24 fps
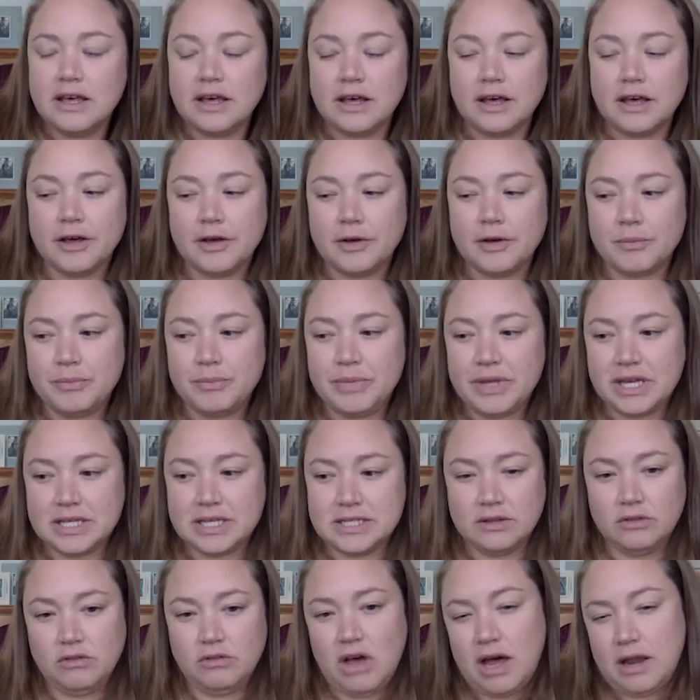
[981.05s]
um, because
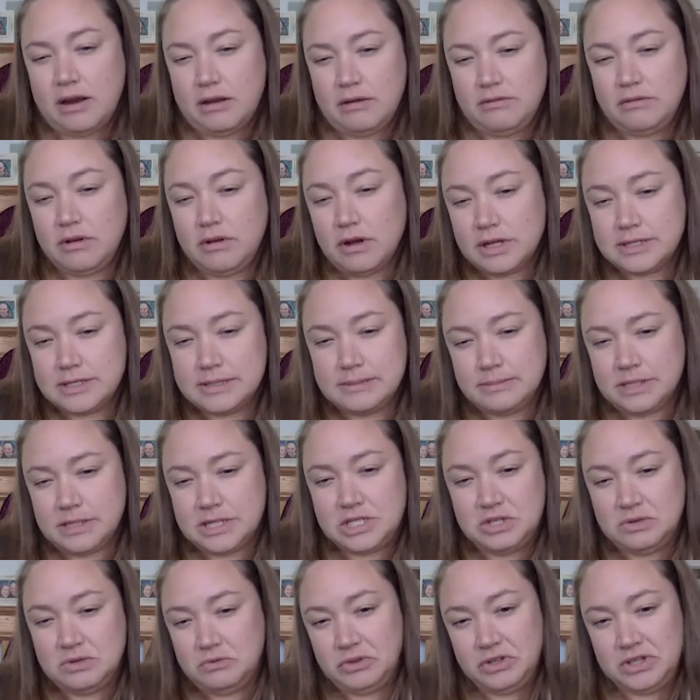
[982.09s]
a lot of your
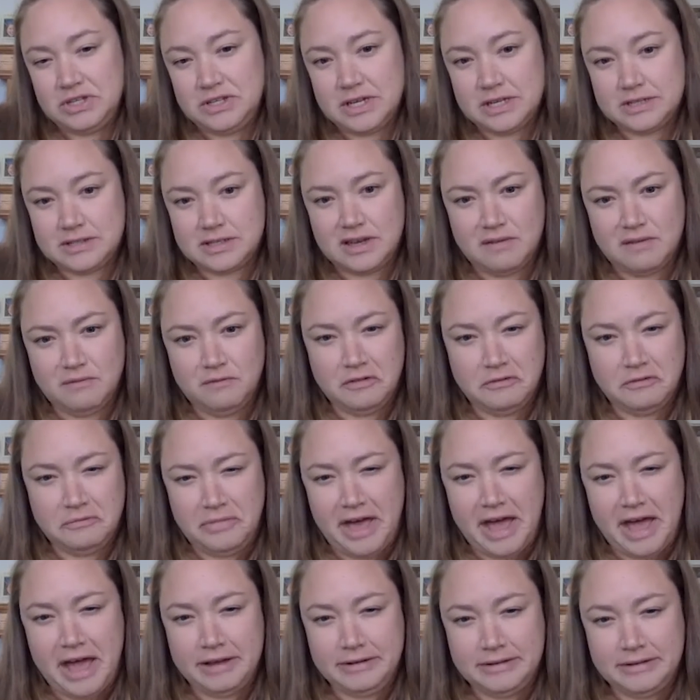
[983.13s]
inspiration really does come from that.